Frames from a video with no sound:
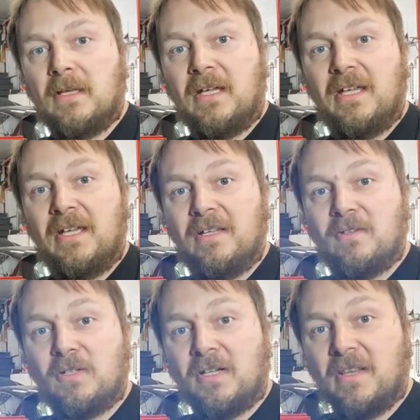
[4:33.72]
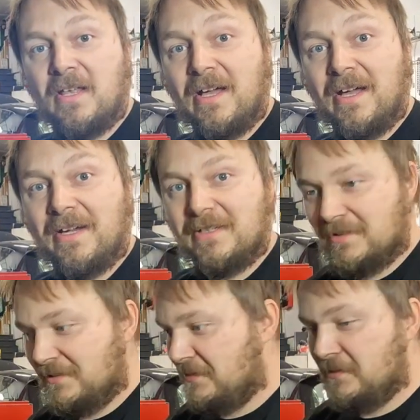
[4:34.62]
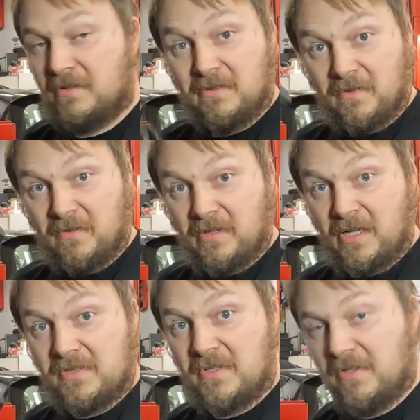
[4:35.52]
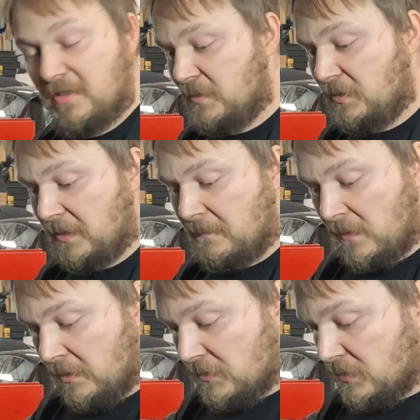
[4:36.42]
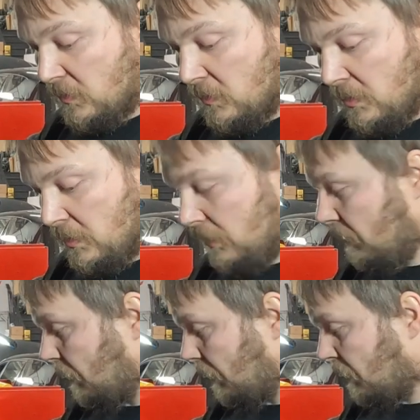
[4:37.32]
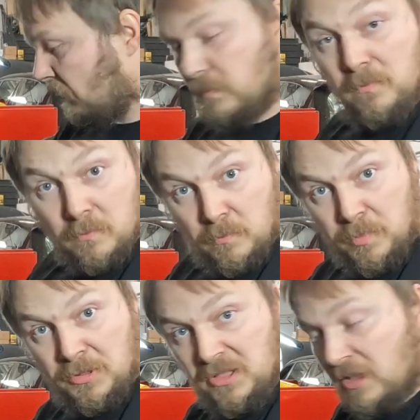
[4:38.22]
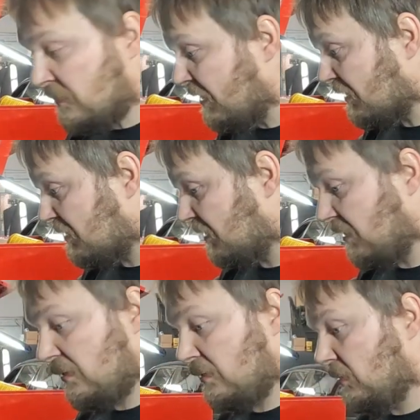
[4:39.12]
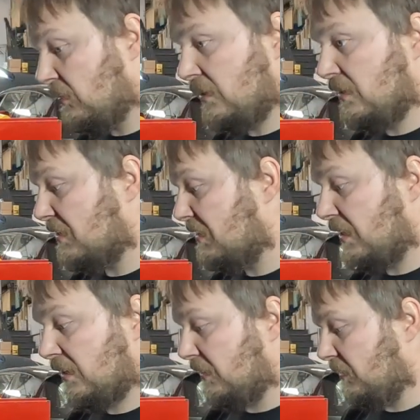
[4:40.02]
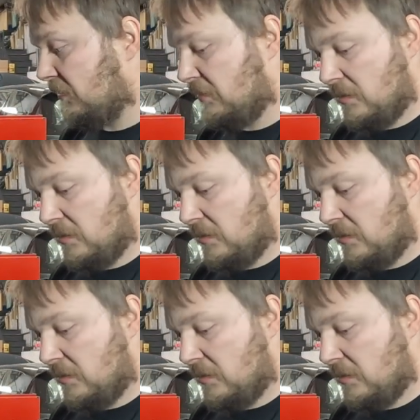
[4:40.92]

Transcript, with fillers: Hey, look at that. That's a thing of beauty. So I'll put that back together in a second.